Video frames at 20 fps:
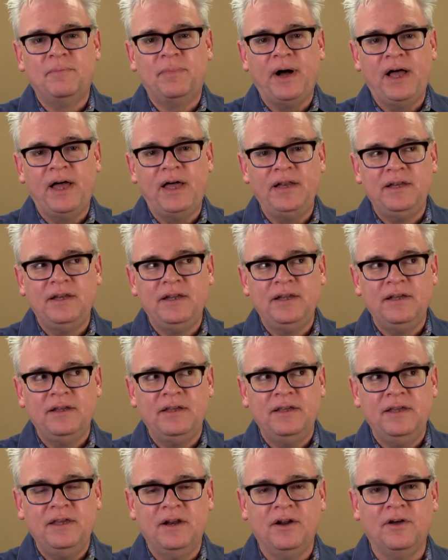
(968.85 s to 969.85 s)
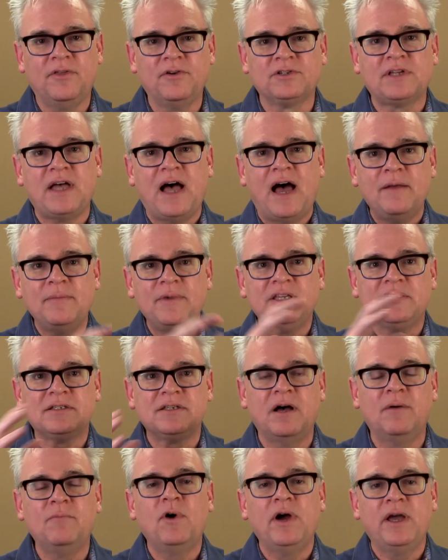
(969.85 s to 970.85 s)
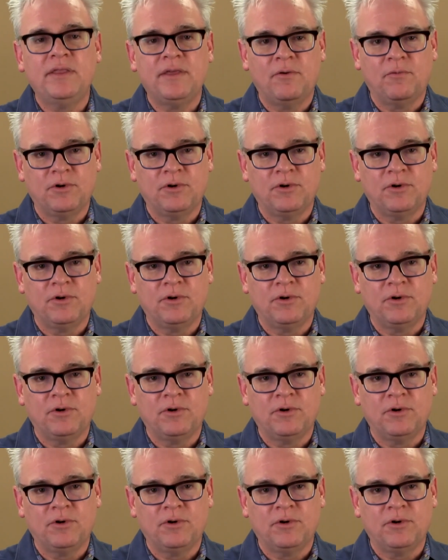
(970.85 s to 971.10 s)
But, you know, there's got to be some way that